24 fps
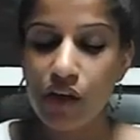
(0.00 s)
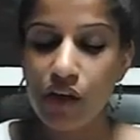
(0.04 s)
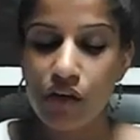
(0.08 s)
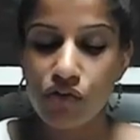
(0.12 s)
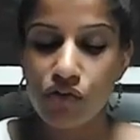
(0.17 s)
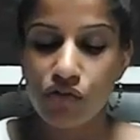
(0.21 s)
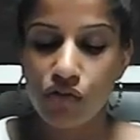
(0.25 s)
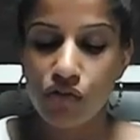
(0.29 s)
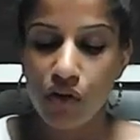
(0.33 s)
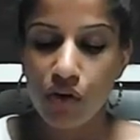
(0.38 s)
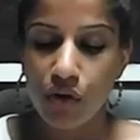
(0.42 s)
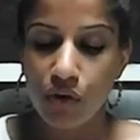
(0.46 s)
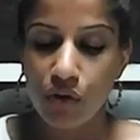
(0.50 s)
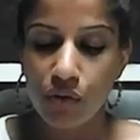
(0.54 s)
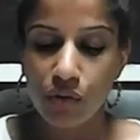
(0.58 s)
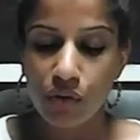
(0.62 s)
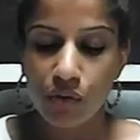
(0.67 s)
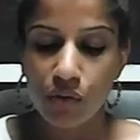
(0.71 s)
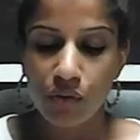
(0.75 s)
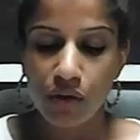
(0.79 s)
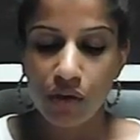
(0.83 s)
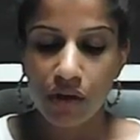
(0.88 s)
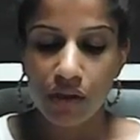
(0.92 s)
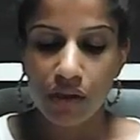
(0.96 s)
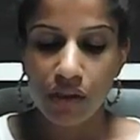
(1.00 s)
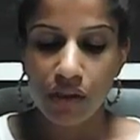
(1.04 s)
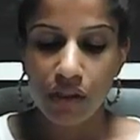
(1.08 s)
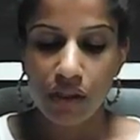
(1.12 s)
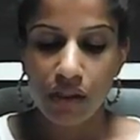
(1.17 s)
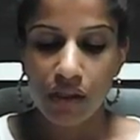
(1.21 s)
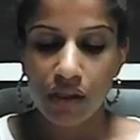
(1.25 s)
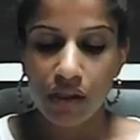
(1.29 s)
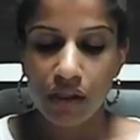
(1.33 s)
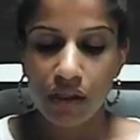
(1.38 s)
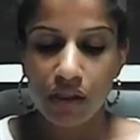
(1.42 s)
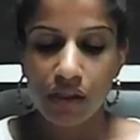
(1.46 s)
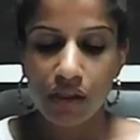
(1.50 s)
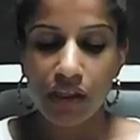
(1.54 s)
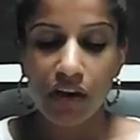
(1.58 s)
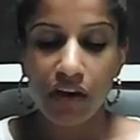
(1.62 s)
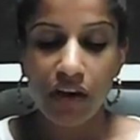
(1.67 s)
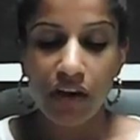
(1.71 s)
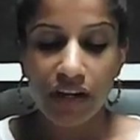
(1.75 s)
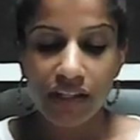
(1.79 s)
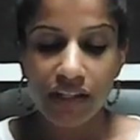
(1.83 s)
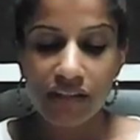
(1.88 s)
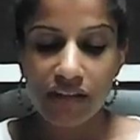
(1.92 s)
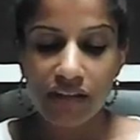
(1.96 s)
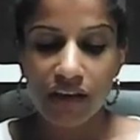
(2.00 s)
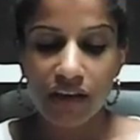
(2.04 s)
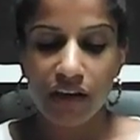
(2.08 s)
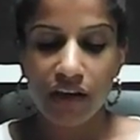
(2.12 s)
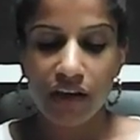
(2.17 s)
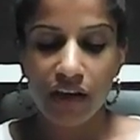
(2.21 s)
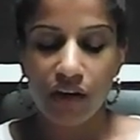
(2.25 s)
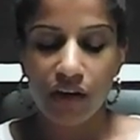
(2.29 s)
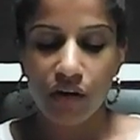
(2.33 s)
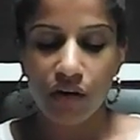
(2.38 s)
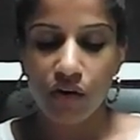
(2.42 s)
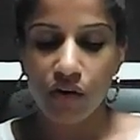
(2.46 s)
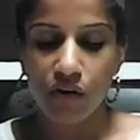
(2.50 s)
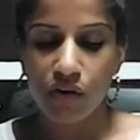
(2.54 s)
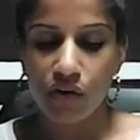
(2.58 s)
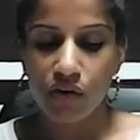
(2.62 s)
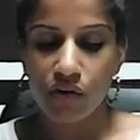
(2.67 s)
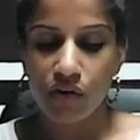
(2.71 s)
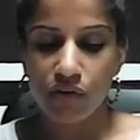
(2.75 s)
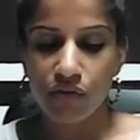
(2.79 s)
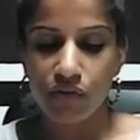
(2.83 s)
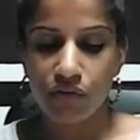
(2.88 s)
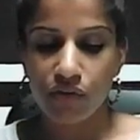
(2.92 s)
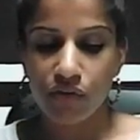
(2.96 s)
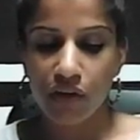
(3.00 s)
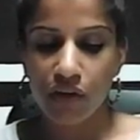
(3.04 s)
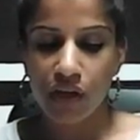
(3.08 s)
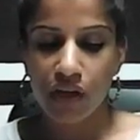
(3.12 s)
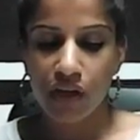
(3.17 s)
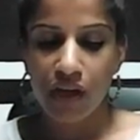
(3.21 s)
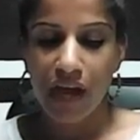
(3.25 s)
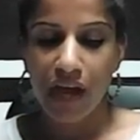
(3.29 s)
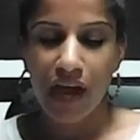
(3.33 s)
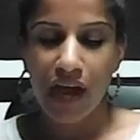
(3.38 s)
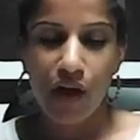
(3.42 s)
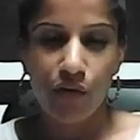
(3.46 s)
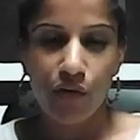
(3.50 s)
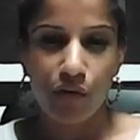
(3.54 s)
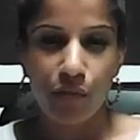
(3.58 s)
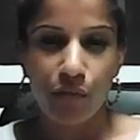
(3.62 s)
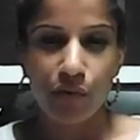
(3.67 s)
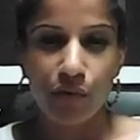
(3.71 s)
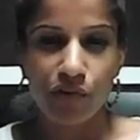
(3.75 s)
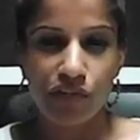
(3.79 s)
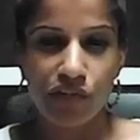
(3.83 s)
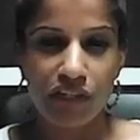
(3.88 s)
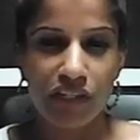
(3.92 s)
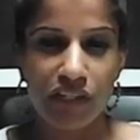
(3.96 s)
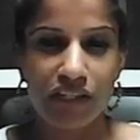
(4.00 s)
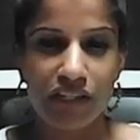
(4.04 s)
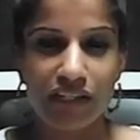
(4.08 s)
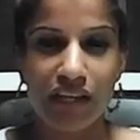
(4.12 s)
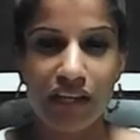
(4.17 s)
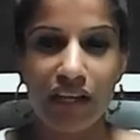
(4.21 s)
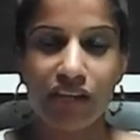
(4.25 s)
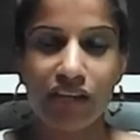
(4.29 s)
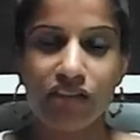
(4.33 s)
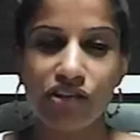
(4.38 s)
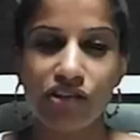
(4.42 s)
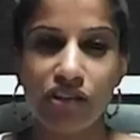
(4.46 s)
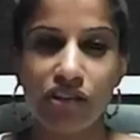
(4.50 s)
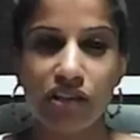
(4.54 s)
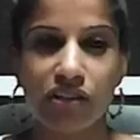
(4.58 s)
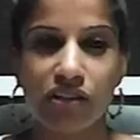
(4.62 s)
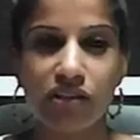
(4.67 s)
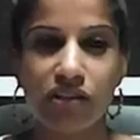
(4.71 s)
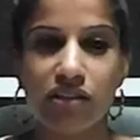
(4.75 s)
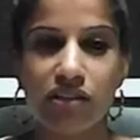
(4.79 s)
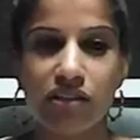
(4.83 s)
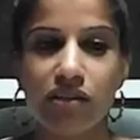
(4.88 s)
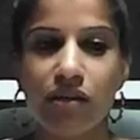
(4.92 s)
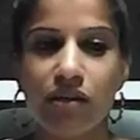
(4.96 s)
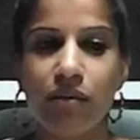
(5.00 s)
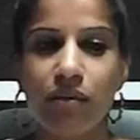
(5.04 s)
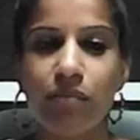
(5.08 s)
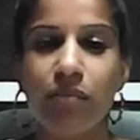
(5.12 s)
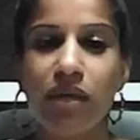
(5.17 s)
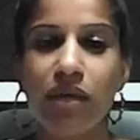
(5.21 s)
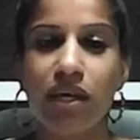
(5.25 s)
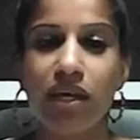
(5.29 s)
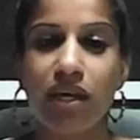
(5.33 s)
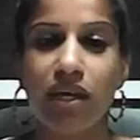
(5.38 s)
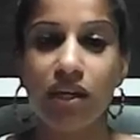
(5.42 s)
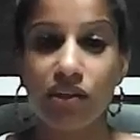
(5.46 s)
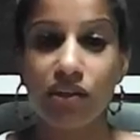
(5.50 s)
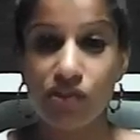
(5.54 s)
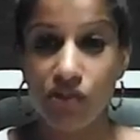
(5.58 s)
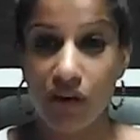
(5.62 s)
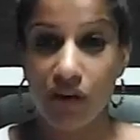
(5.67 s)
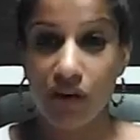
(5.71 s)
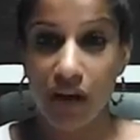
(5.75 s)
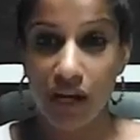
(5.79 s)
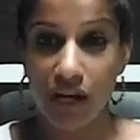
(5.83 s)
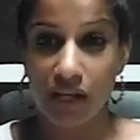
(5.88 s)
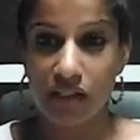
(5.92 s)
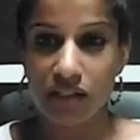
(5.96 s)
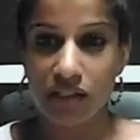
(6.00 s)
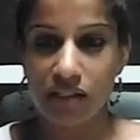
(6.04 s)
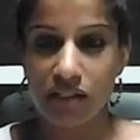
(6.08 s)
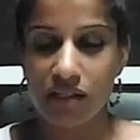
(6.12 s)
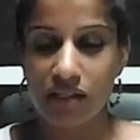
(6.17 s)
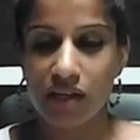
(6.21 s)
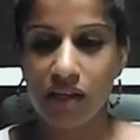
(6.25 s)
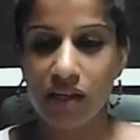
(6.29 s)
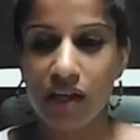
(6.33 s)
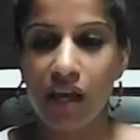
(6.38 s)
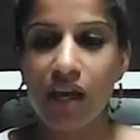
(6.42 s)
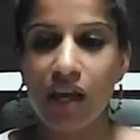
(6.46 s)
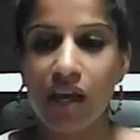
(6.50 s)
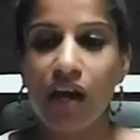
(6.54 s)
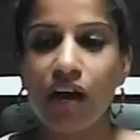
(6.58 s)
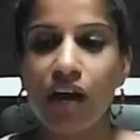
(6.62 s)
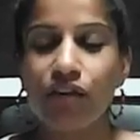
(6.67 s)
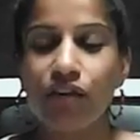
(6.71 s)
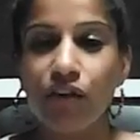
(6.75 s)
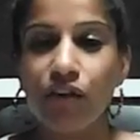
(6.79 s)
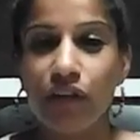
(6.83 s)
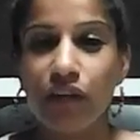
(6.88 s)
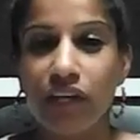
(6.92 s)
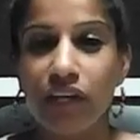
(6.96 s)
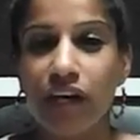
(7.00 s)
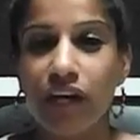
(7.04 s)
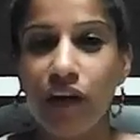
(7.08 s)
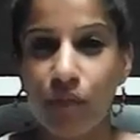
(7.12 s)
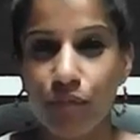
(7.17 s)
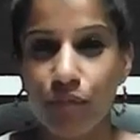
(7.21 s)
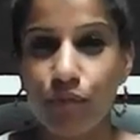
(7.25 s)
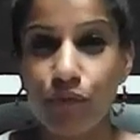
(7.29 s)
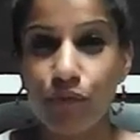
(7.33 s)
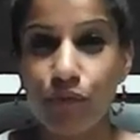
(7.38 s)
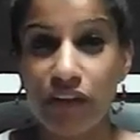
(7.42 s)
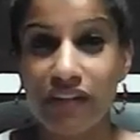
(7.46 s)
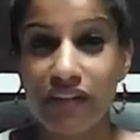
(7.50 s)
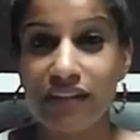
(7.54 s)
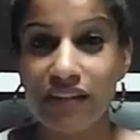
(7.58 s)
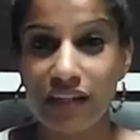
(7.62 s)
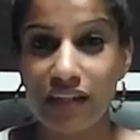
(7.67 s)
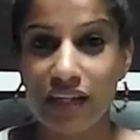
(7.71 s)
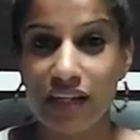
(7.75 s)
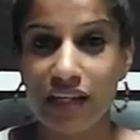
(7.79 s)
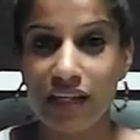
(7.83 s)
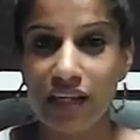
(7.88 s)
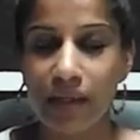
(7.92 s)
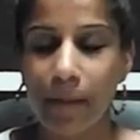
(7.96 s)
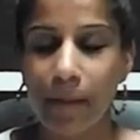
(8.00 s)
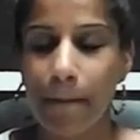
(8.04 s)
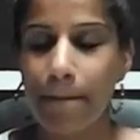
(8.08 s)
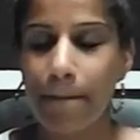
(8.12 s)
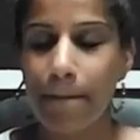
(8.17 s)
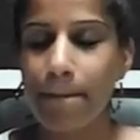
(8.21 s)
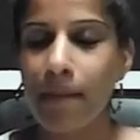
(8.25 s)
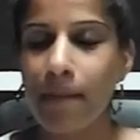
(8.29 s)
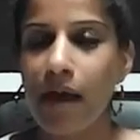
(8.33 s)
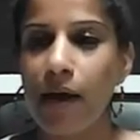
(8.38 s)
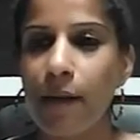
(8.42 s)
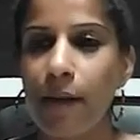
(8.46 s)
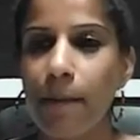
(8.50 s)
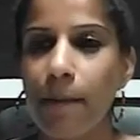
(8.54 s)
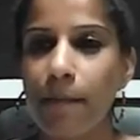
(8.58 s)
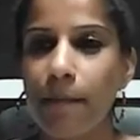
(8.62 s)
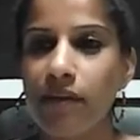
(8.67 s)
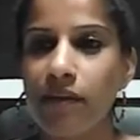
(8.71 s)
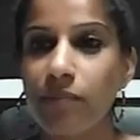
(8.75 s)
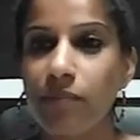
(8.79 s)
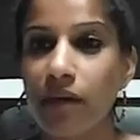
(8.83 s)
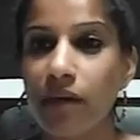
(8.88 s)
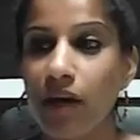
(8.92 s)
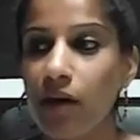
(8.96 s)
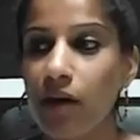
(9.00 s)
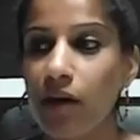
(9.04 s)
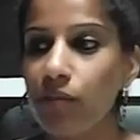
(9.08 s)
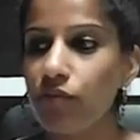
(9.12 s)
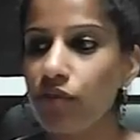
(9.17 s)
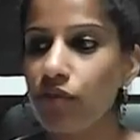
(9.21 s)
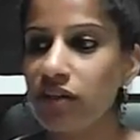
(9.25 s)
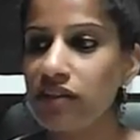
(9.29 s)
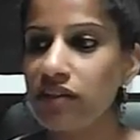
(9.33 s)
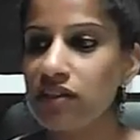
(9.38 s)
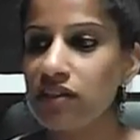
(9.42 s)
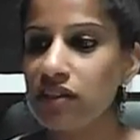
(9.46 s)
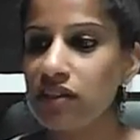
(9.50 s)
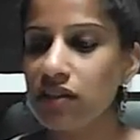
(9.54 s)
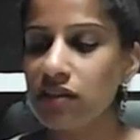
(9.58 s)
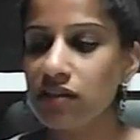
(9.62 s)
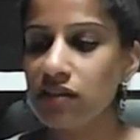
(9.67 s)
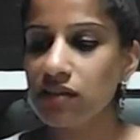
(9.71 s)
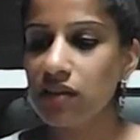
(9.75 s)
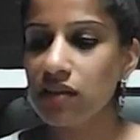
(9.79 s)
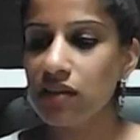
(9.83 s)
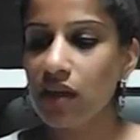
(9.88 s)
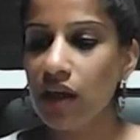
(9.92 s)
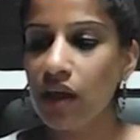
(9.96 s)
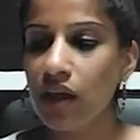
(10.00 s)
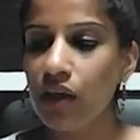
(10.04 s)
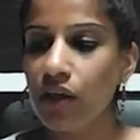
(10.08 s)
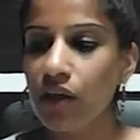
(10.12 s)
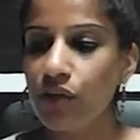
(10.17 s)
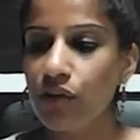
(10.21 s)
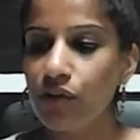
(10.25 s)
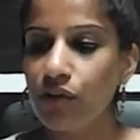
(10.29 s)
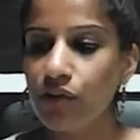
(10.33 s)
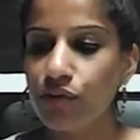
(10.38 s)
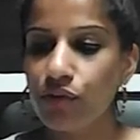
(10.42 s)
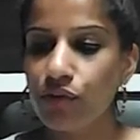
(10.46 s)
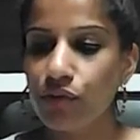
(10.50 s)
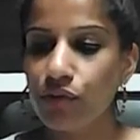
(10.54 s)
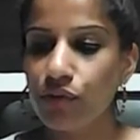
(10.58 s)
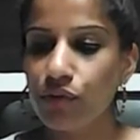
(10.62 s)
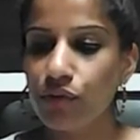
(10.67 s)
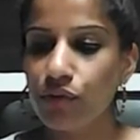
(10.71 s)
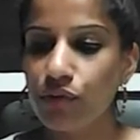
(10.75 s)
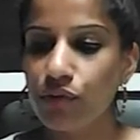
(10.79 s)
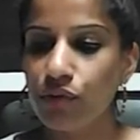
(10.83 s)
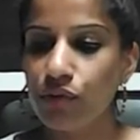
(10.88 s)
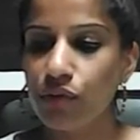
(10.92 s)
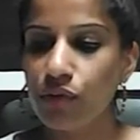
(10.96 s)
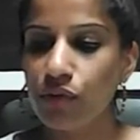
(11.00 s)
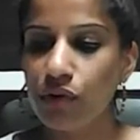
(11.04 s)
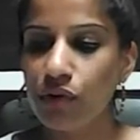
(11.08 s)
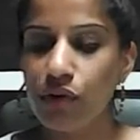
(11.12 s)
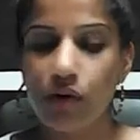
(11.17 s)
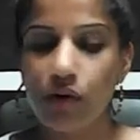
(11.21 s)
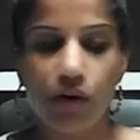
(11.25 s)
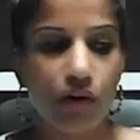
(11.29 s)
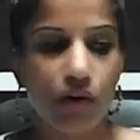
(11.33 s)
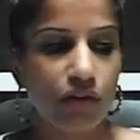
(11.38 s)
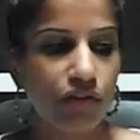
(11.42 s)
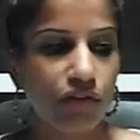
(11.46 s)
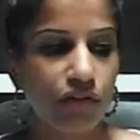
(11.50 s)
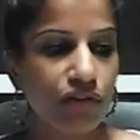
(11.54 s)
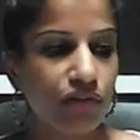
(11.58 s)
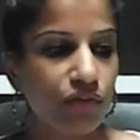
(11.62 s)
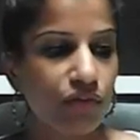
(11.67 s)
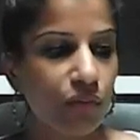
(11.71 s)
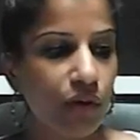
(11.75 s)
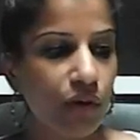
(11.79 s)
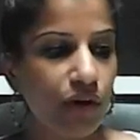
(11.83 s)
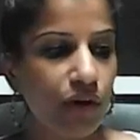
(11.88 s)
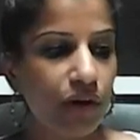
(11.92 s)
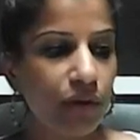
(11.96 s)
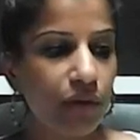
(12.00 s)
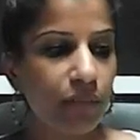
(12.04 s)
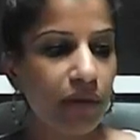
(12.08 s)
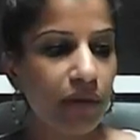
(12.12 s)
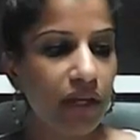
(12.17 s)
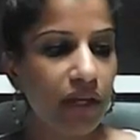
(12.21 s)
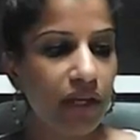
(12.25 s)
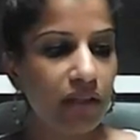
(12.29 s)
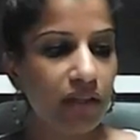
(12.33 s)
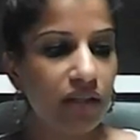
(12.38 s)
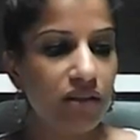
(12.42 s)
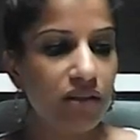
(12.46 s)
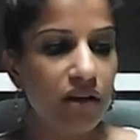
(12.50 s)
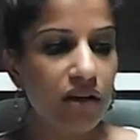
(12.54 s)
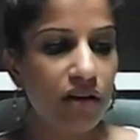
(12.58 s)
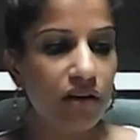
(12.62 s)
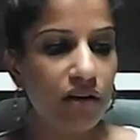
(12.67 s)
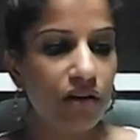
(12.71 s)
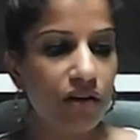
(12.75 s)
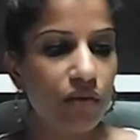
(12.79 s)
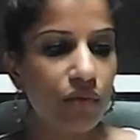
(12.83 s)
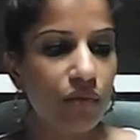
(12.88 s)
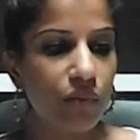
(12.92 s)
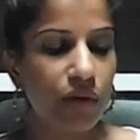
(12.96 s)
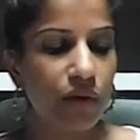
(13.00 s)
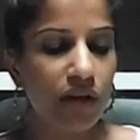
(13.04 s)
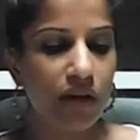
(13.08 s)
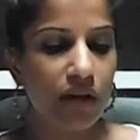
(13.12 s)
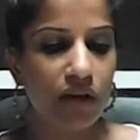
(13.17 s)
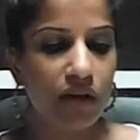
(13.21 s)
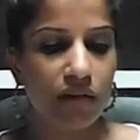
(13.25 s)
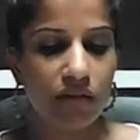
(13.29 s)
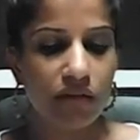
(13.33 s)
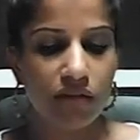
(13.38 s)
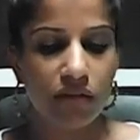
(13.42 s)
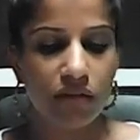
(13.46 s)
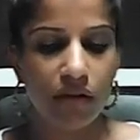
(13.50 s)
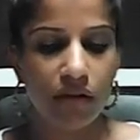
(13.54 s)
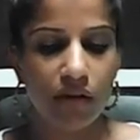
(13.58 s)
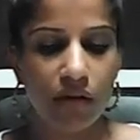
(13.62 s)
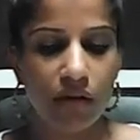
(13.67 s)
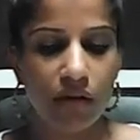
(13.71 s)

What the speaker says: So the idea of our emotional intelligence being trained has only come recently. It's become recent through lots of work being done with